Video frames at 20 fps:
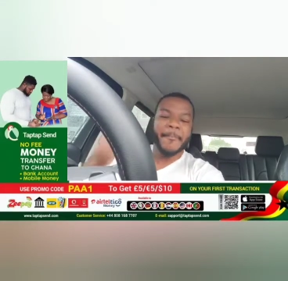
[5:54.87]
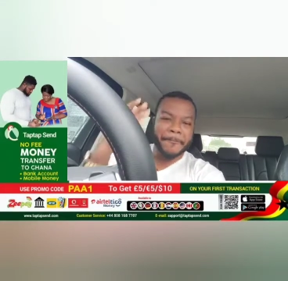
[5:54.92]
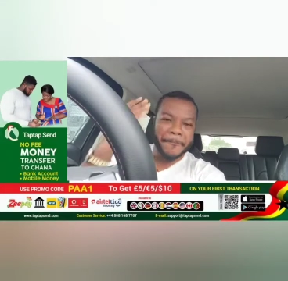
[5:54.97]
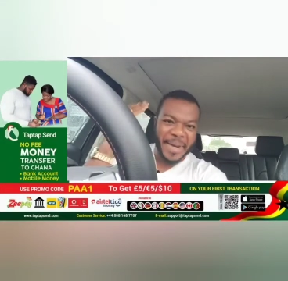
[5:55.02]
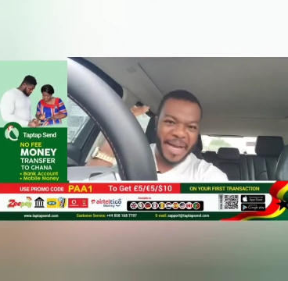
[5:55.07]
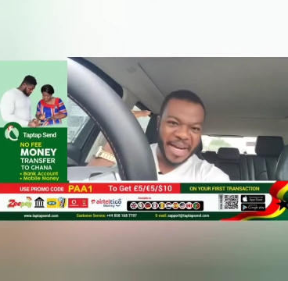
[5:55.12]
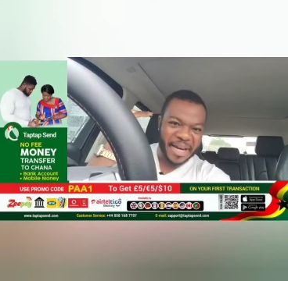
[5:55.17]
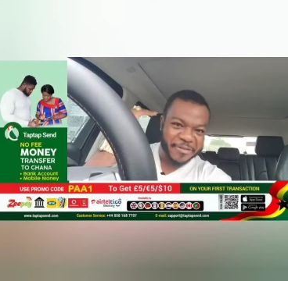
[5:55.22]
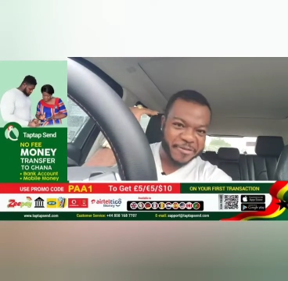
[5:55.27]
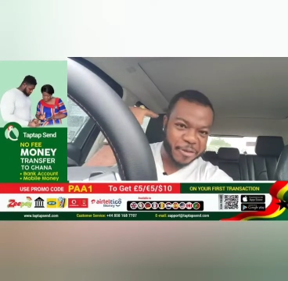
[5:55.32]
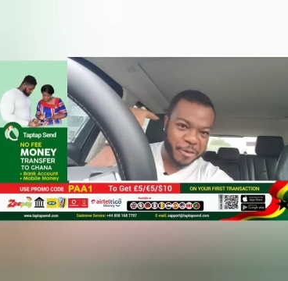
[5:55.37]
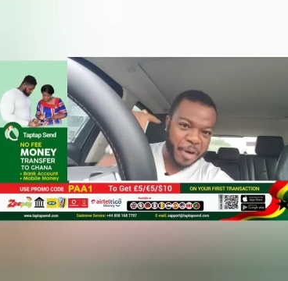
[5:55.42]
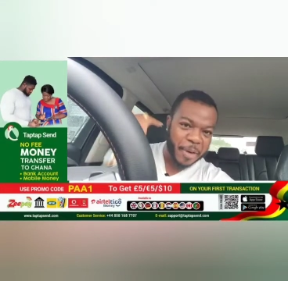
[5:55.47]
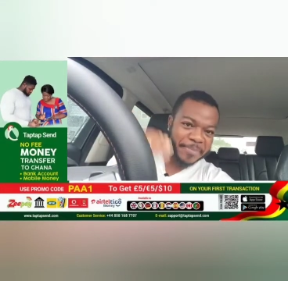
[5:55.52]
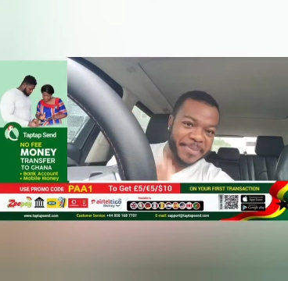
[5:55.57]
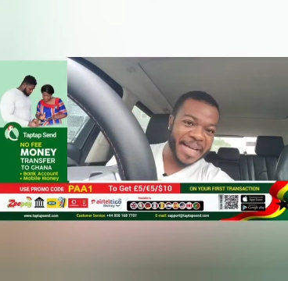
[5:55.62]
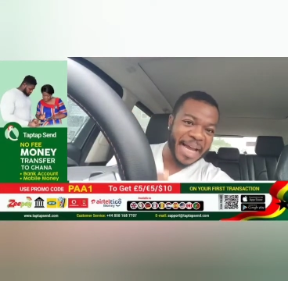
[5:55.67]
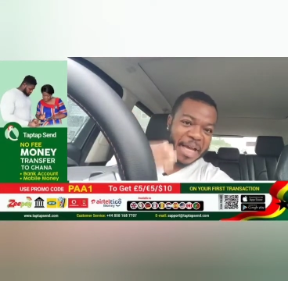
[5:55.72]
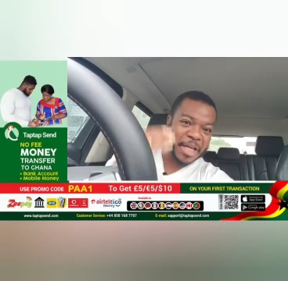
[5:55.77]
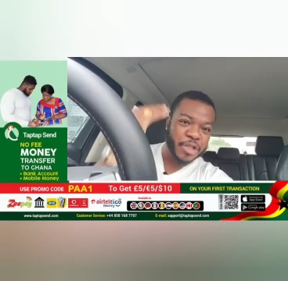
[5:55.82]
But if
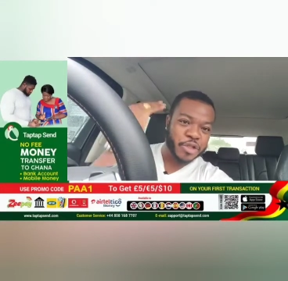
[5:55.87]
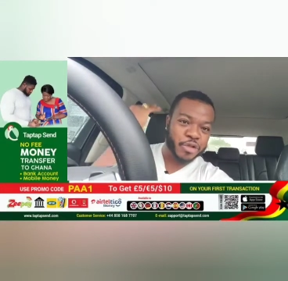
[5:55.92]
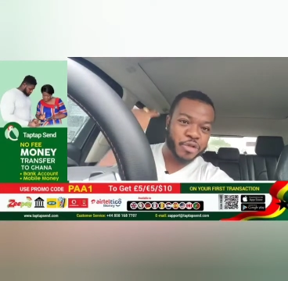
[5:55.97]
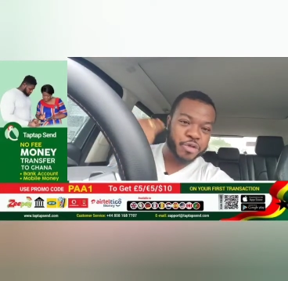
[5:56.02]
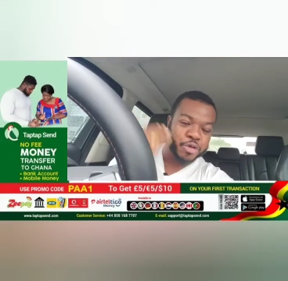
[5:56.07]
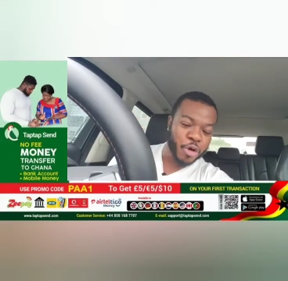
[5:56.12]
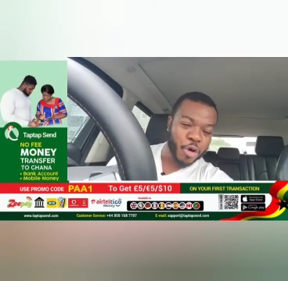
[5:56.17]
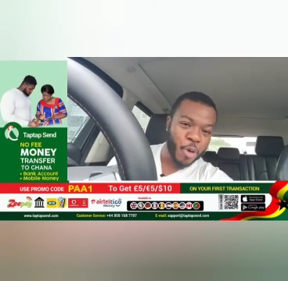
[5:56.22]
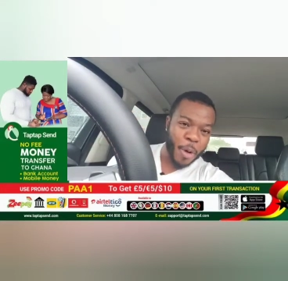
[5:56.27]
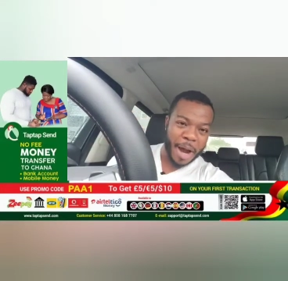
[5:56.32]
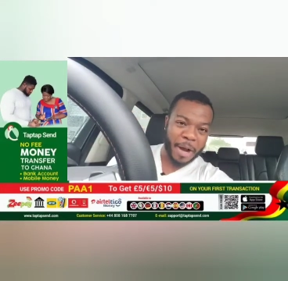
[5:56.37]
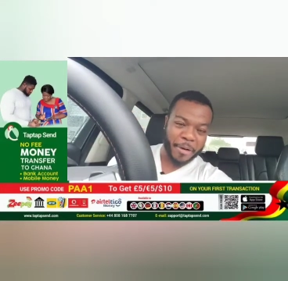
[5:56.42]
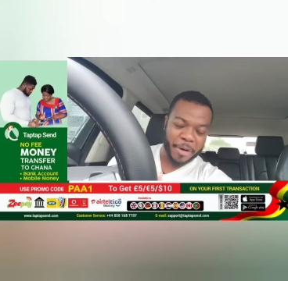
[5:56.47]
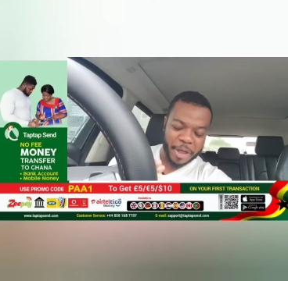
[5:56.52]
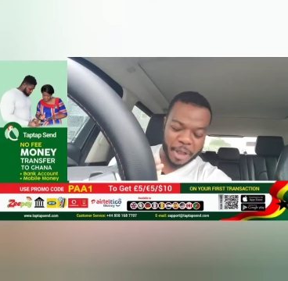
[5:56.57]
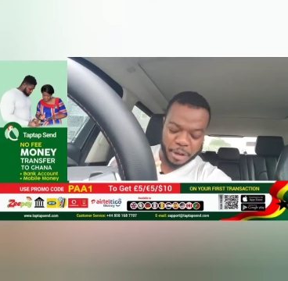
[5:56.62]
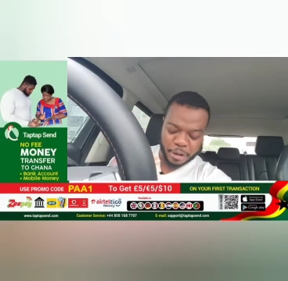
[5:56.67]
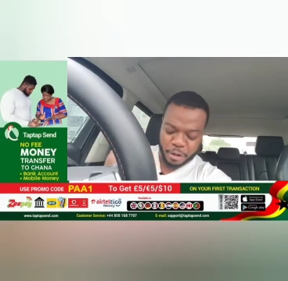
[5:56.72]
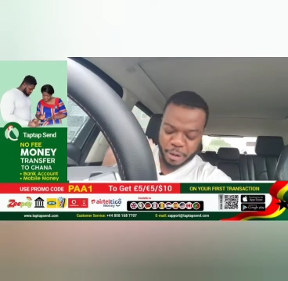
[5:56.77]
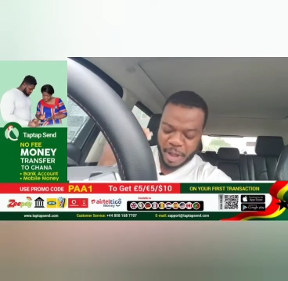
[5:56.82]
scripture is true,
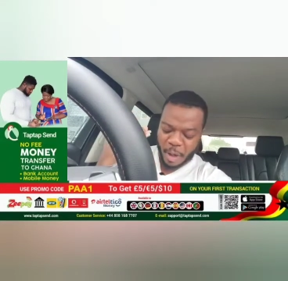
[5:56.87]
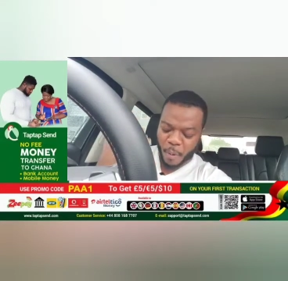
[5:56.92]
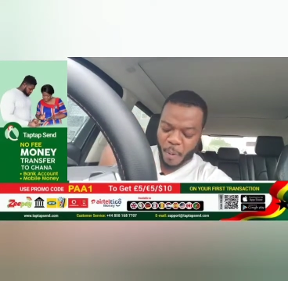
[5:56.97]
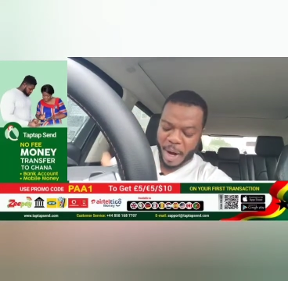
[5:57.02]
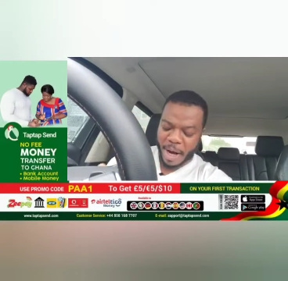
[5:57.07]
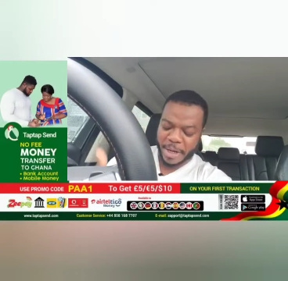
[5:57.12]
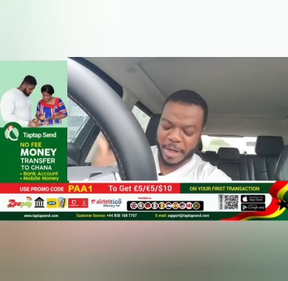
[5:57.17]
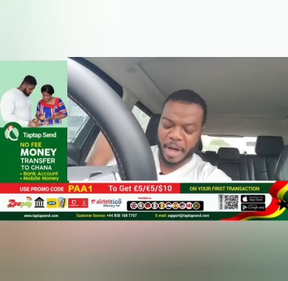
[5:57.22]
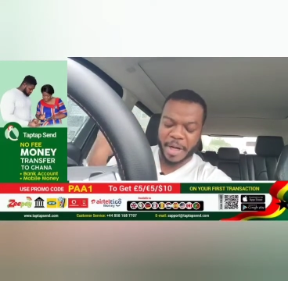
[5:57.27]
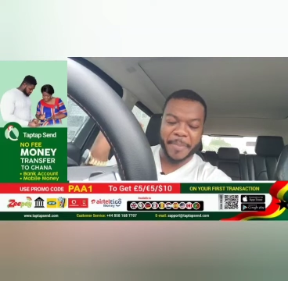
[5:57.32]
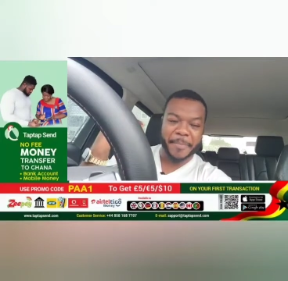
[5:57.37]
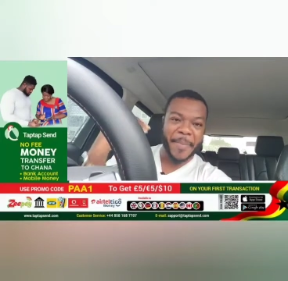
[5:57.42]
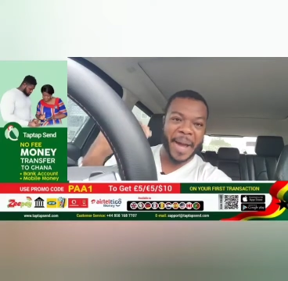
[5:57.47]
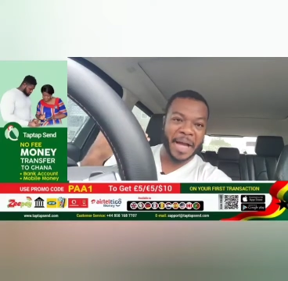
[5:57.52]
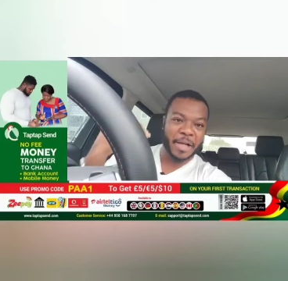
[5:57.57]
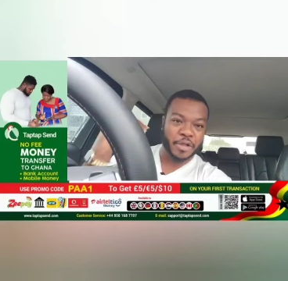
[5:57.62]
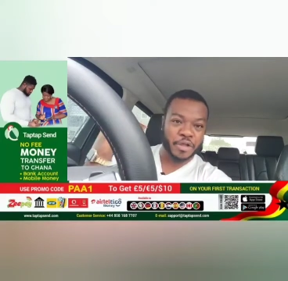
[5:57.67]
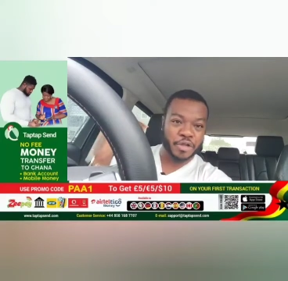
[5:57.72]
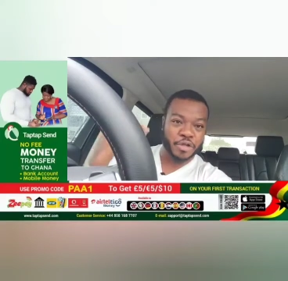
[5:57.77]
according to the word in Mark